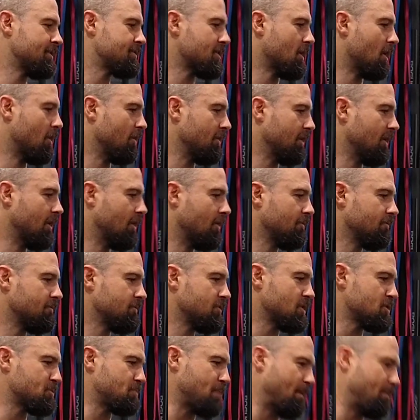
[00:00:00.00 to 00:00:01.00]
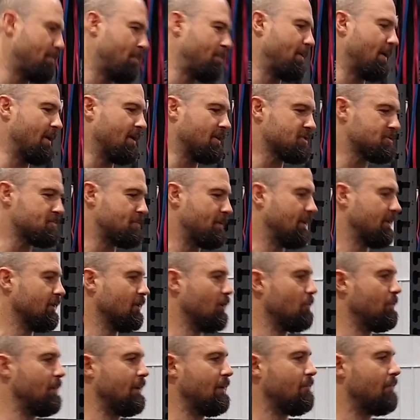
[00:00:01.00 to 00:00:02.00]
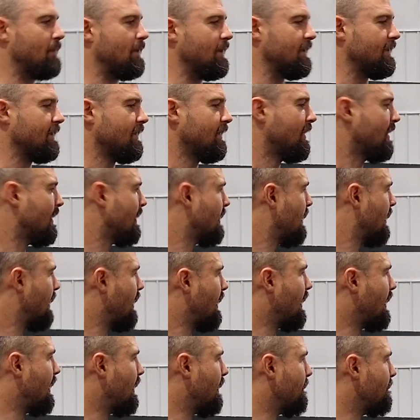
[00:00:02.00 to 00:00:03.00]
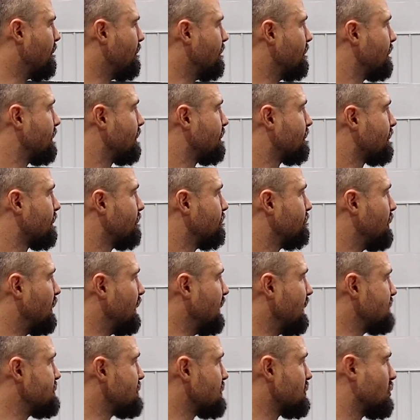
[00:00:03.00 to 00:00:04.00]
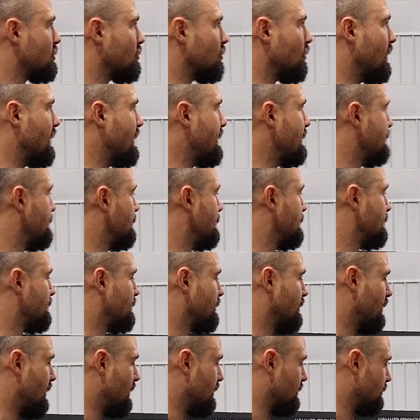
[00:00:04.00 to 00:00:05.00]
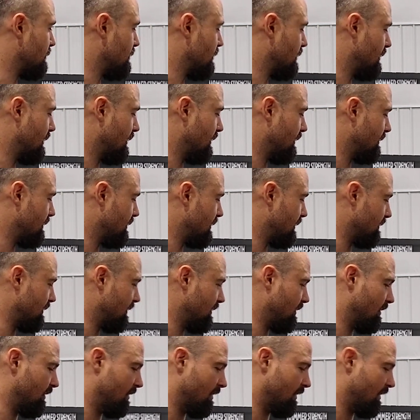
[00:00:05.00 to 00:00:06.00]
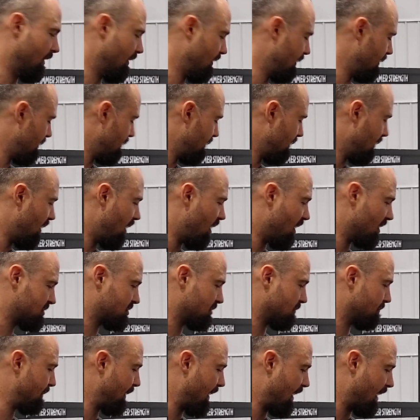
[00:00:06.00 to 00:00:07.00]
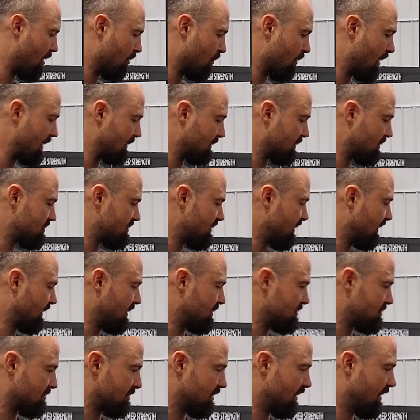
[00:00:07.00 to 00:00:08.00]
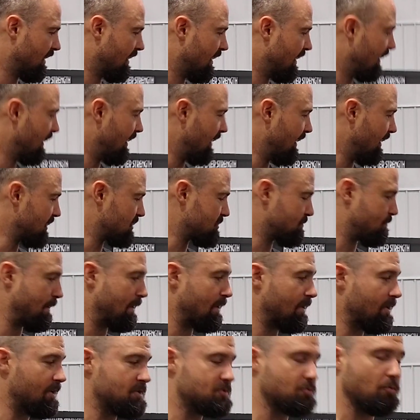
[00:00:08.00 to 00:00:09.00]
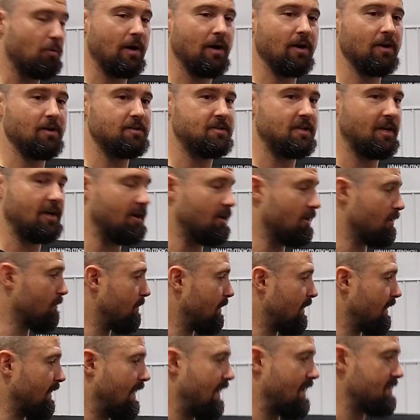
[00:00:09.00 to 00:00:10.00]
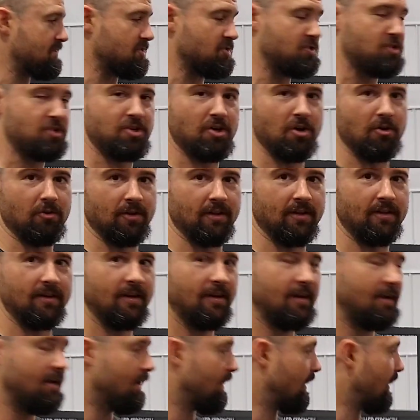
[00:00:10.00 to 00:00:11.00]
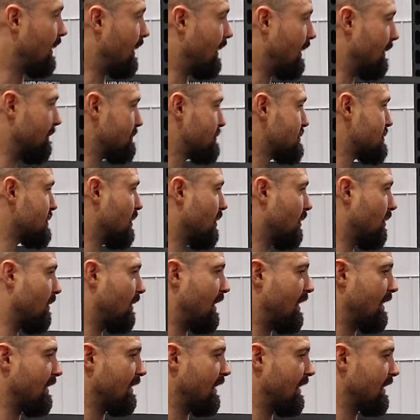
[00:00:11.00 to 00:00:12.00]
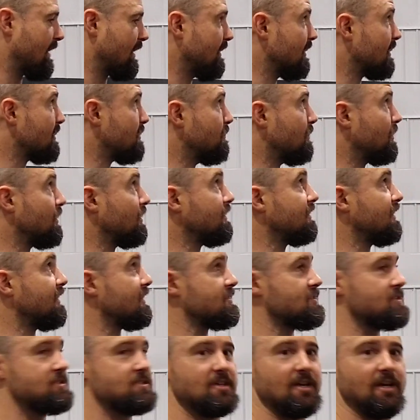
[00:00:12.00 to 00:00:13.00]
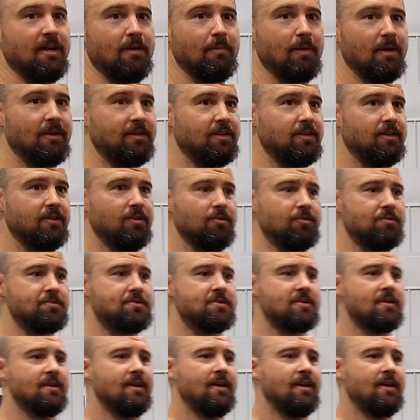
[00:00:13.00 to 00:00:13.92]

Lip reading: So, just be prepared to spend a little bit of money. But it's a great, an awesome power rack. This thing is experienced wear and tear, but it hasn't shown it. So I got nothing but good things to say about the use.